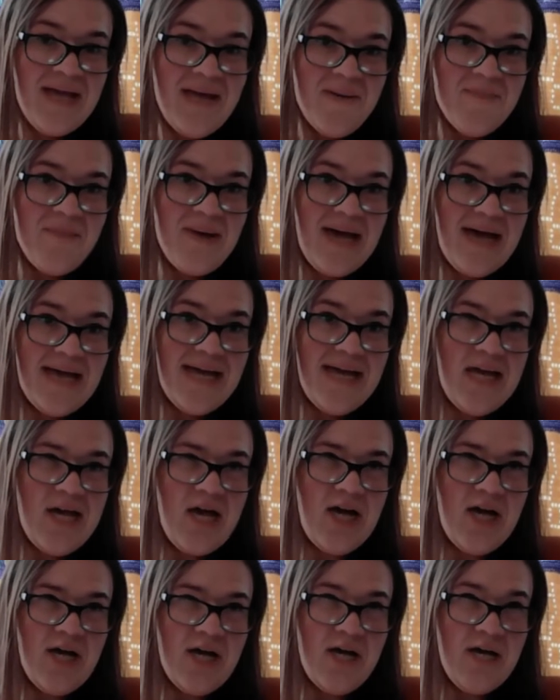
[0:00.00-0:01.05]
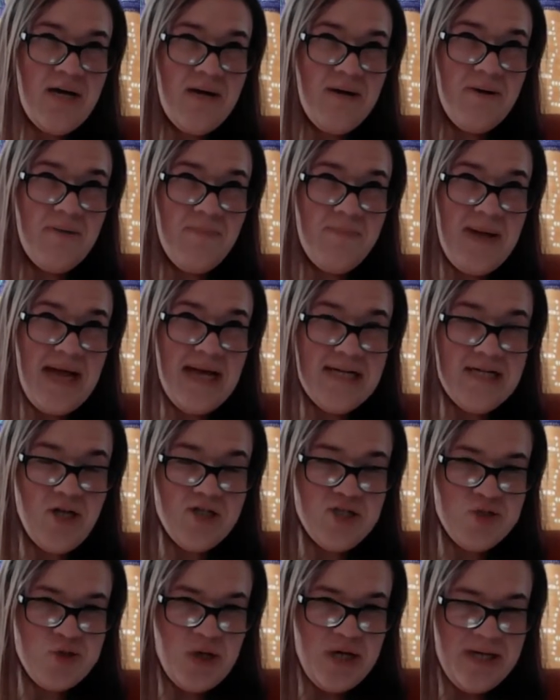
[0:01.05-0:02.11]
by Pat in
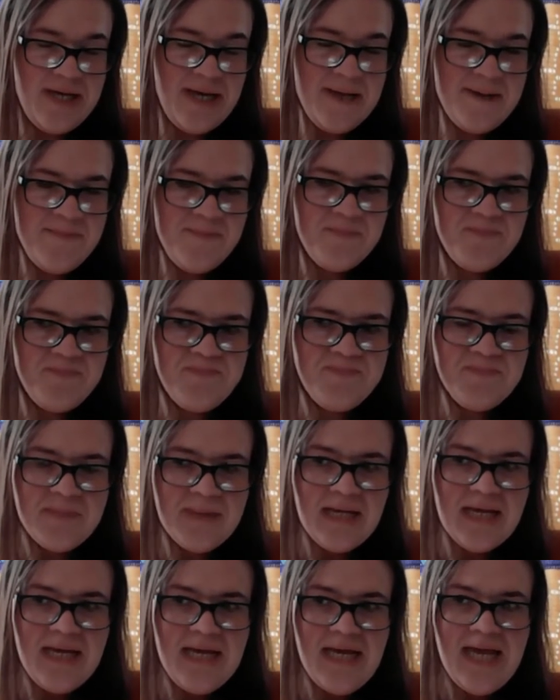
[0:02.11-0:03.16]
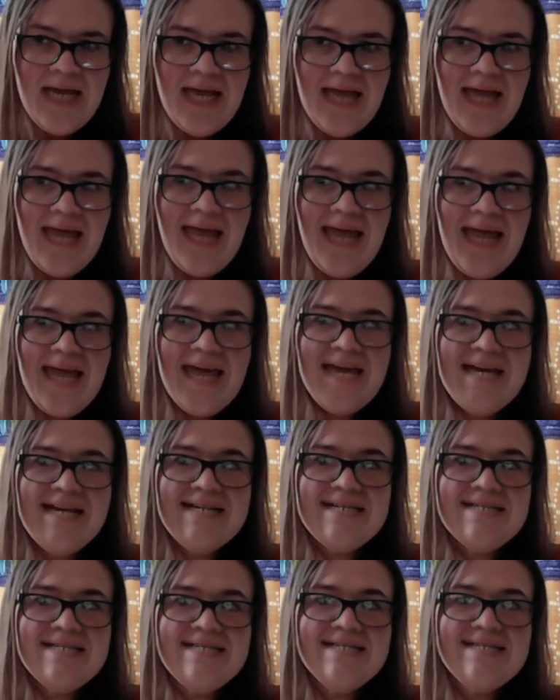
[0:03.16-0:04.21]
Australia,
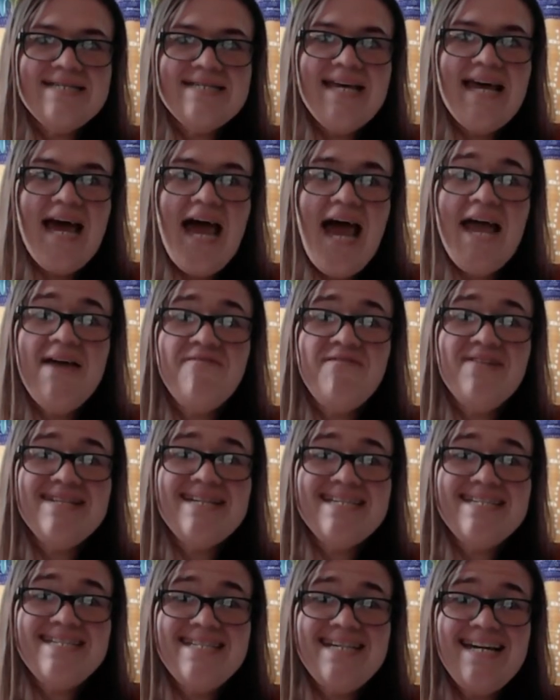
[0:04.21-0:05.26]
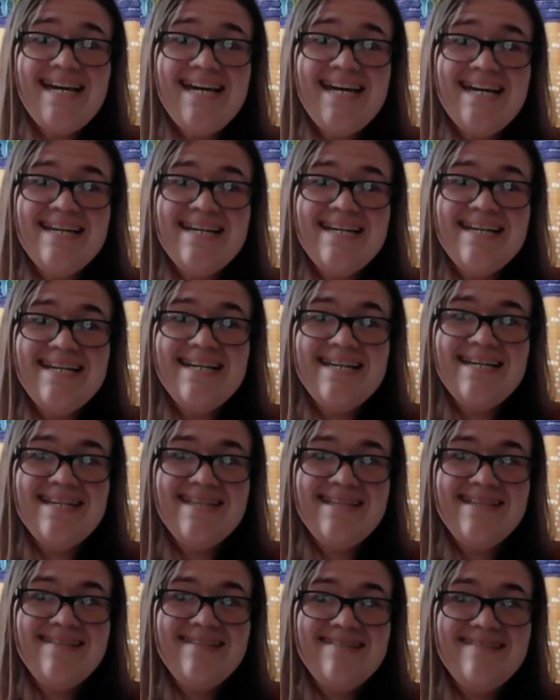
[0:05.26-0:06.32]
and I finished it
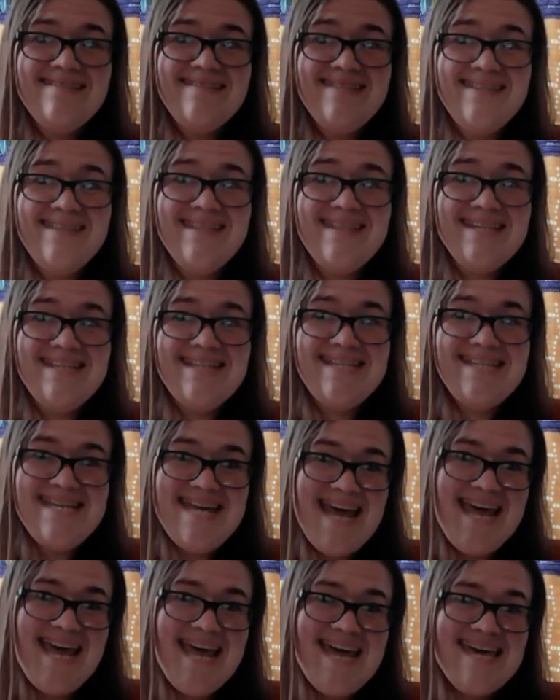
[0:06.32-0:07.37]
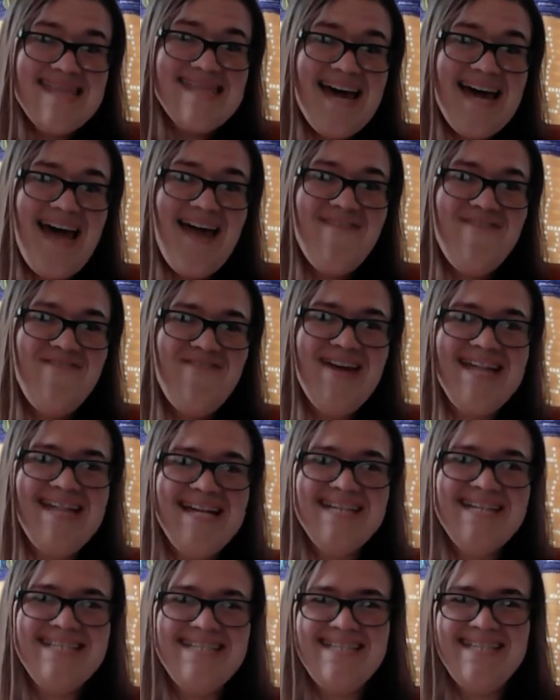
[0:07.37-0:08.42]
the day that I
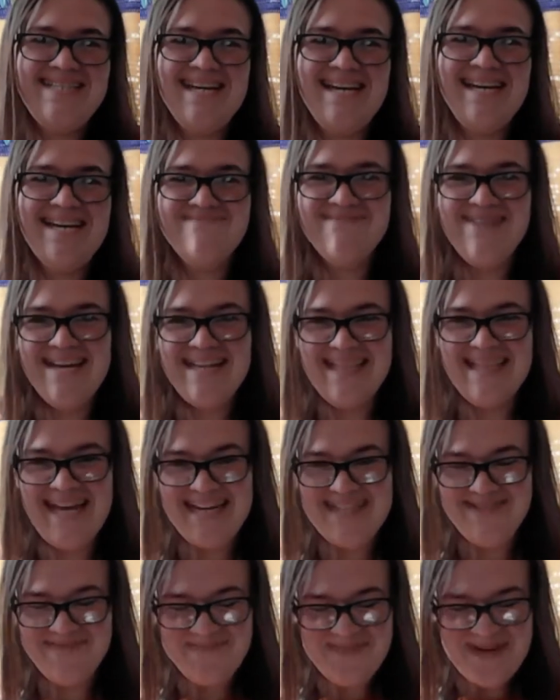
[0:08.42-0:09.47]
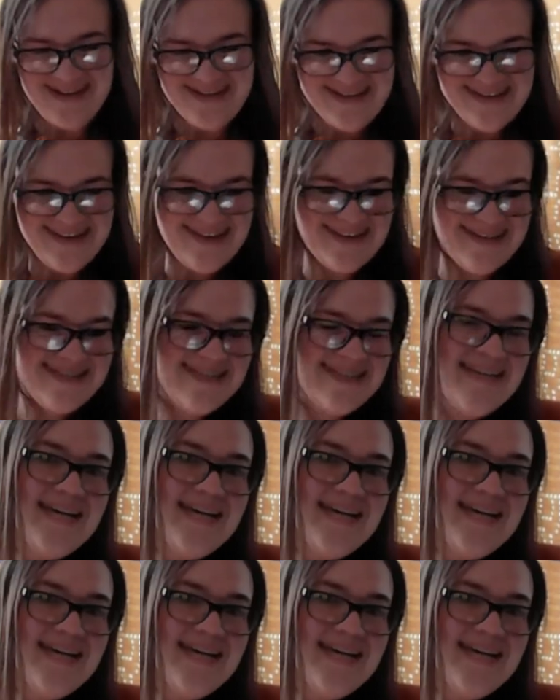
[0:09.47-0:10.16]
finished my last podcast.